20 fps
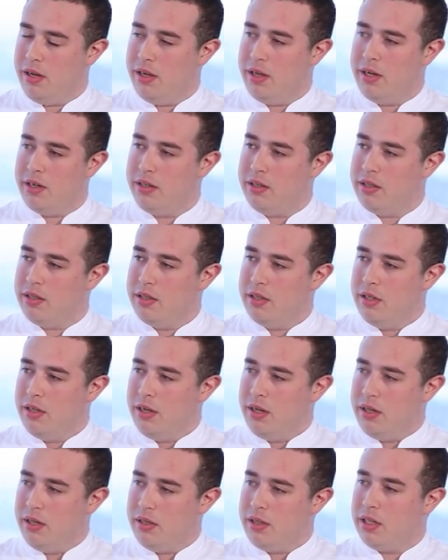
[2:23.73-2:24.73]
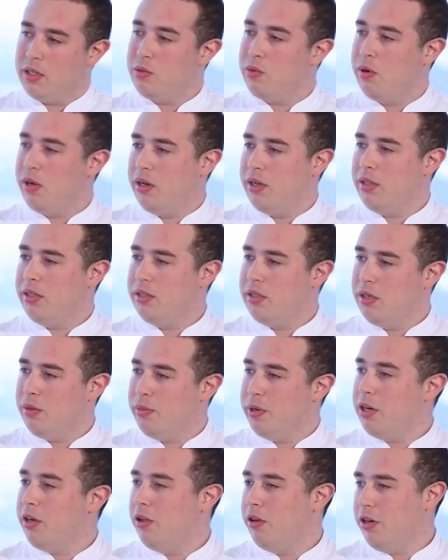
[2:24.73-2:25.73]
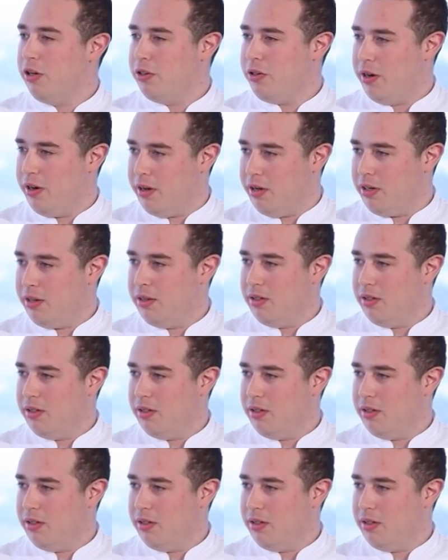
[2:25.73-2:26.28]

And that's where I did my culinary training.